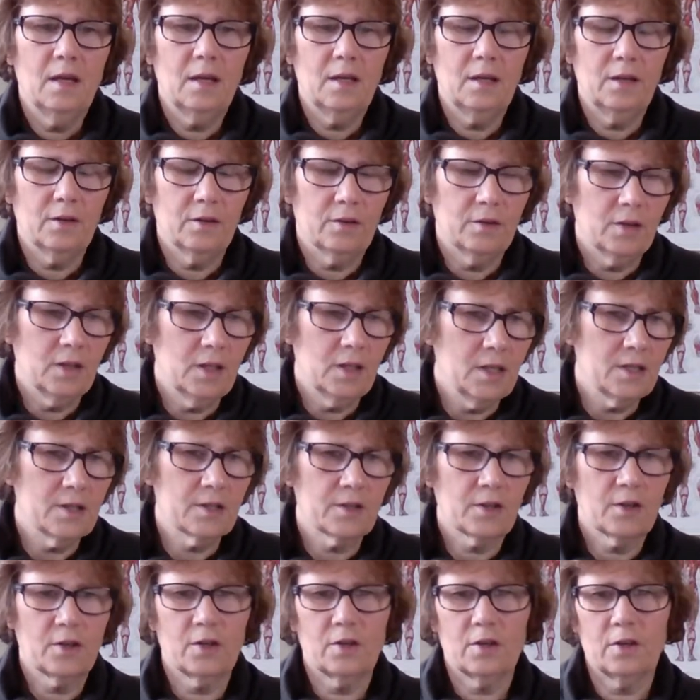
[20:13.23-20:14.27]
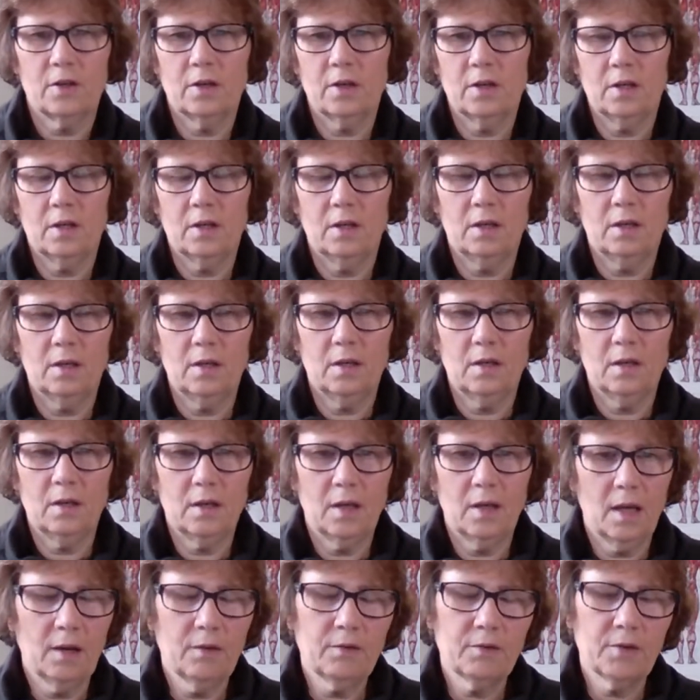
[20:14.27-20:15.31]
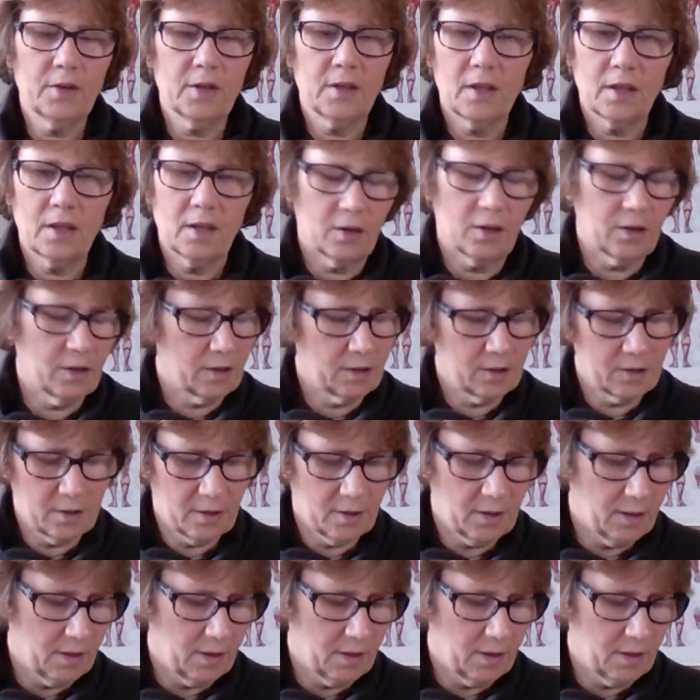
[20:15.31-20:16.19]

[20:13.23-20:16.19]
your knees hurt and everything hurts.